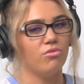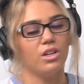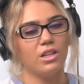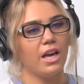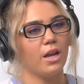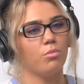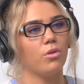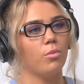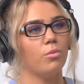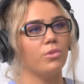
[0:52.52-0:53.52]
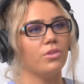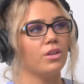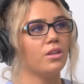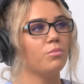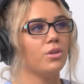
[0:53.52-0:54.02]
really had a problem with
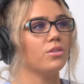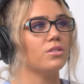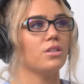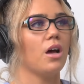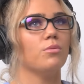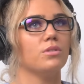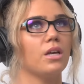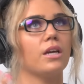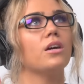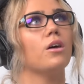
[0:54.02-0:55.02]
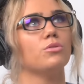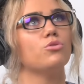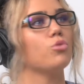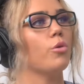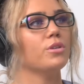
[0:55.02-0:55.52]
it because I was like I
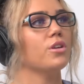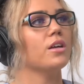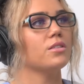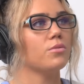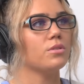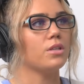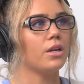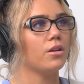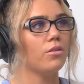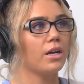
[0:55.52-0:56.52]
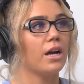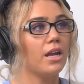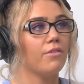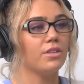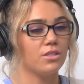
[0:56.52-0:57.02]
was traumatized. I was like, oh, I
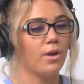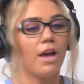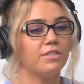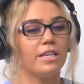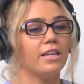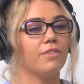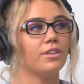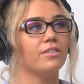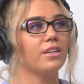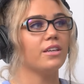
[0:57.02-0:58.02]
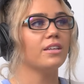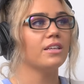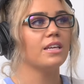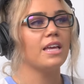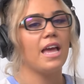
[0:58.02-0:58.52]
can't have this, so I have to eat everything.
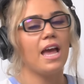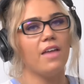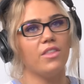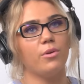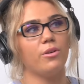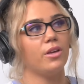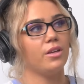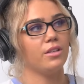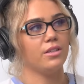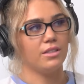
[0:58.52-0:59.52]
Yeah, get it we, all in now